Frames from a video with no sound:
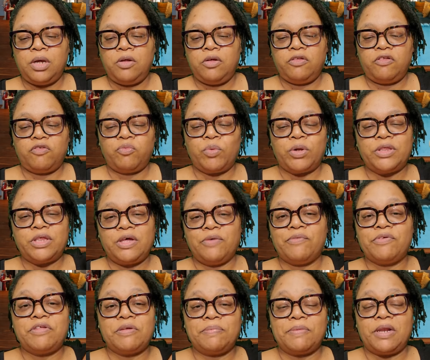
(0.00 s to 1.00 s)
just wanted to give
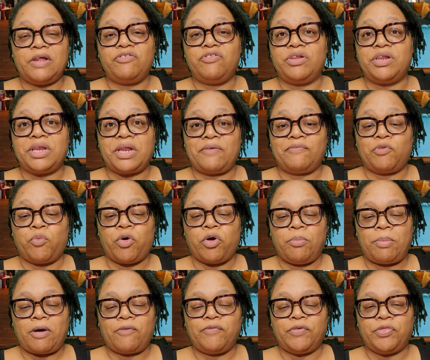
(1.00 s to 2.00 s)
her something that she didn't have to worry
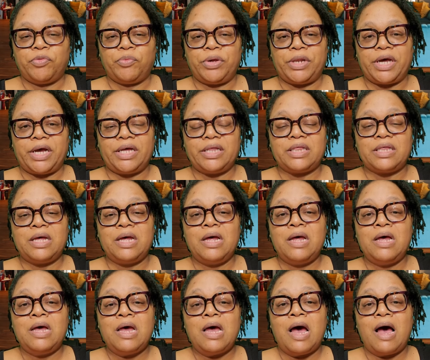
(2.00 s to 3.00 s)
about for 3 days.
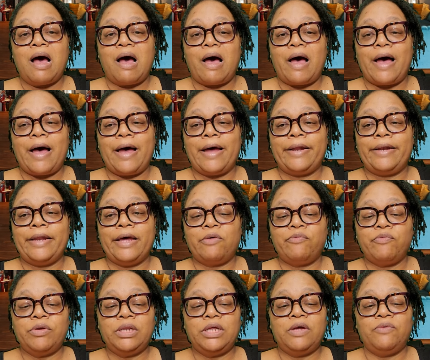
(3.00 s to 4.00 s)
I
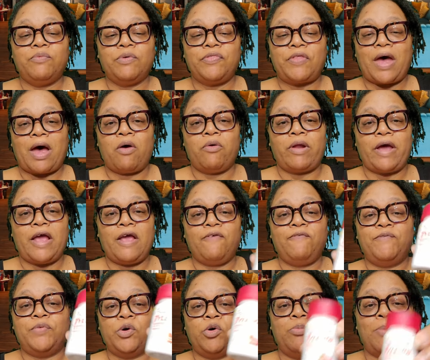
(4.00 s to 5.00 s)
never leave without a
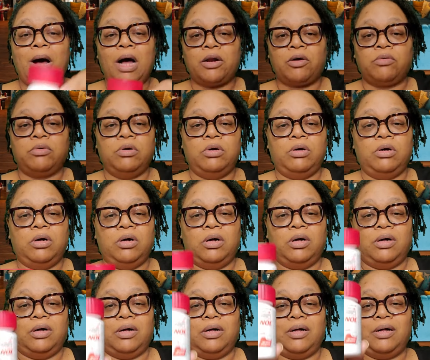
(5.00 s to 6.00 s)
full bottle
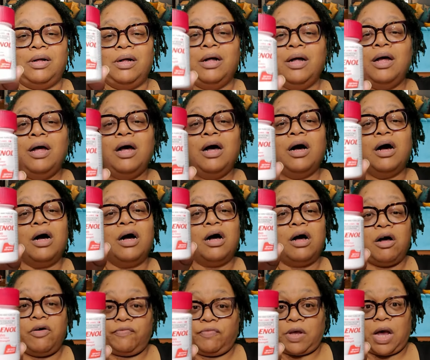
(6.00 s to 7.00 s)

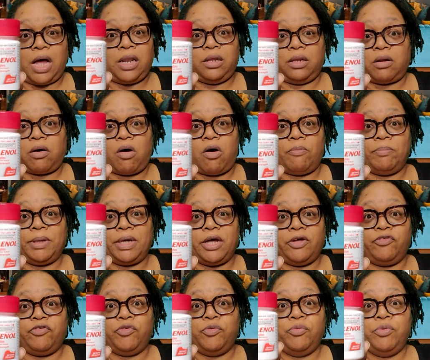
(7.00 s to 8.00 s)
of Tylenol,
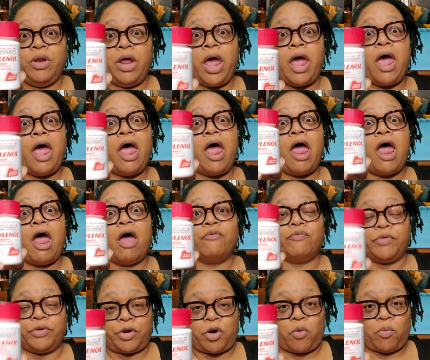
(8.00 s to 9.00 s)
because you
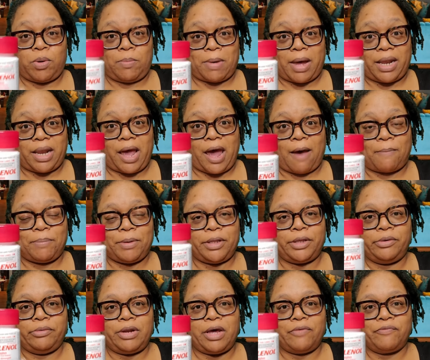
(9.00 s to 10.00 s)
never know what might
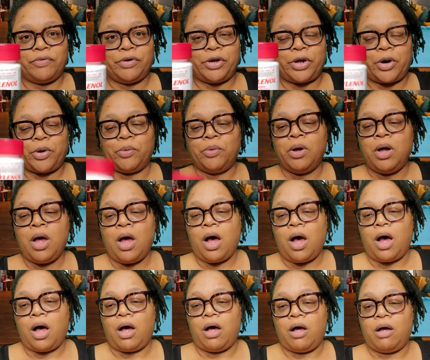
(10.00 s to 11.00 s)
happen. You never know.
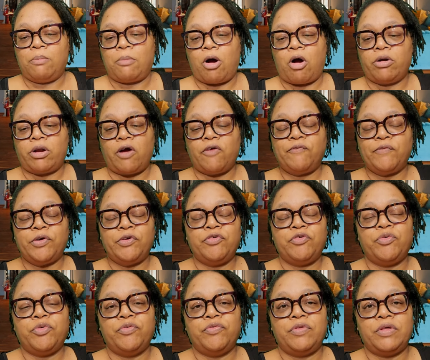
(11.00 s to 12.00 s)
On our
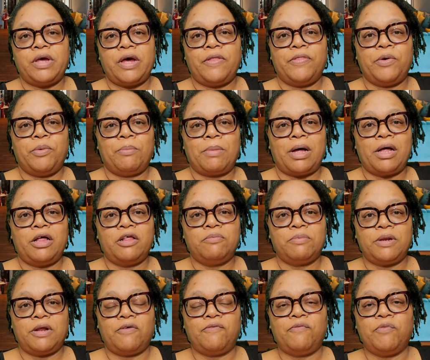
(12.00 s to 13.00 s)
first cruise together, my
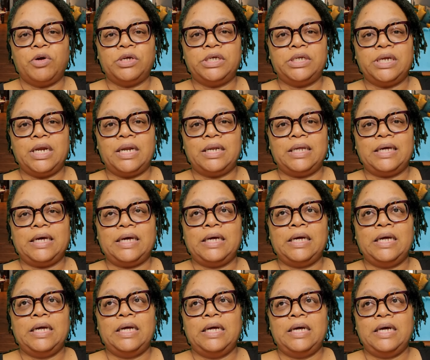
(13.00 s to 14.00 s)
husband unfortunately
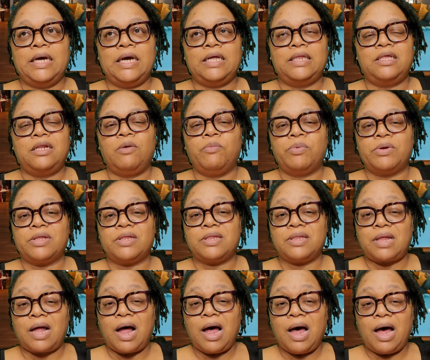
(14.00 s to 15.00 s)
ended up with a
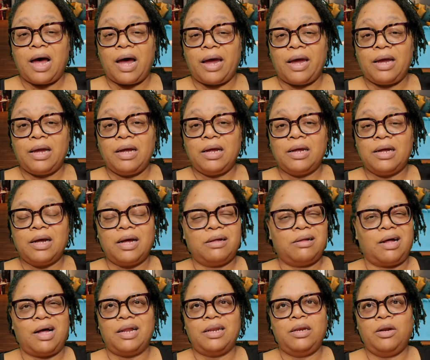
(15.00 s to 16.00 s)
sty.
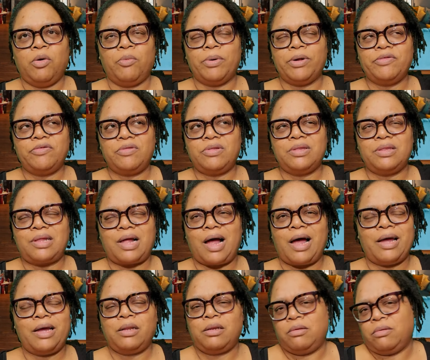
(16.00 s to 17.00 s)
I don't know where, just a
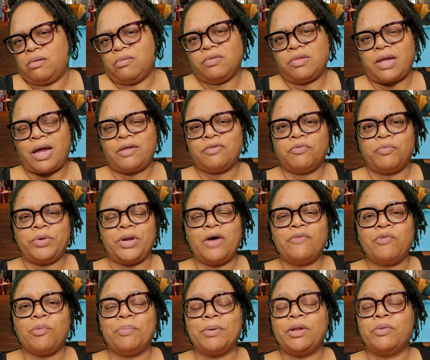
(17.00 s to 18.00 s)
sty, sties or
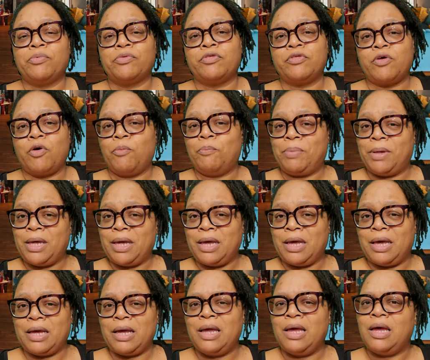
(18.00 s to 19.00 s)
whatever, but it was so
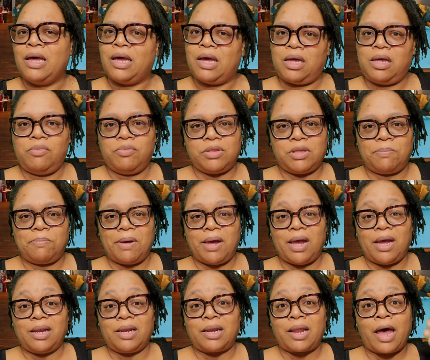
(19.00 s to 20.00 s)
big and he was in
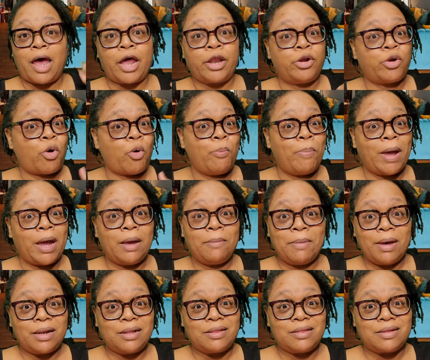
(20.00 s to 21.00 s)
pain, and I had no pain
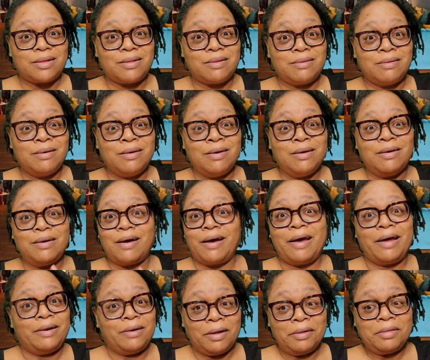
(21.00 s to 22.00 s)
medicine. I
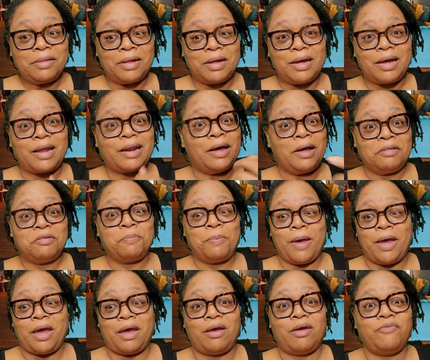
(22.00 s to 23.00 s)
had nothing, and I had to
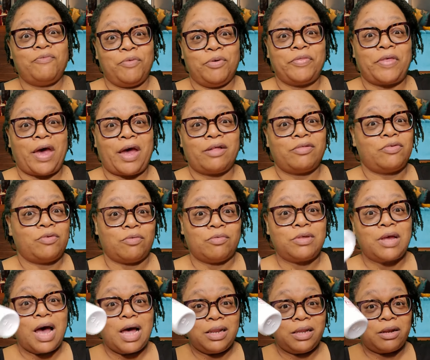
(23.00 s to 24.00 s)
pay for that. So
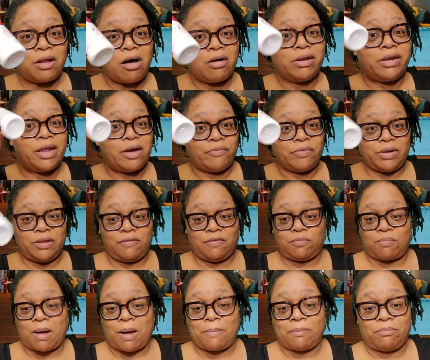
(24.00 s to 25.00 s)
Tylenol never
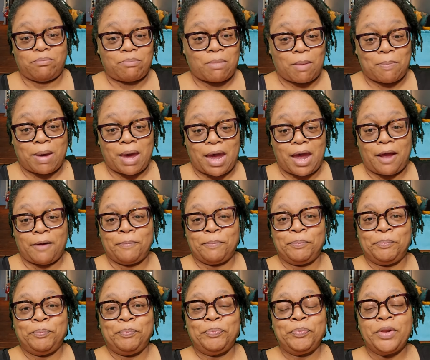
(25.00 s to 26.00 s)
leaves my
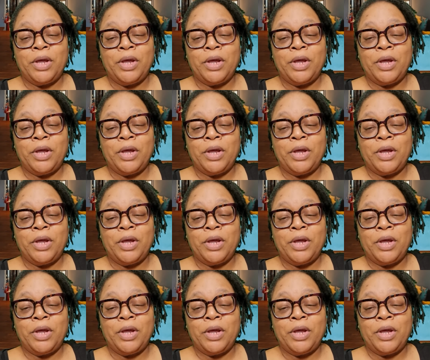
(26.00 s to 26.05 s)
bag.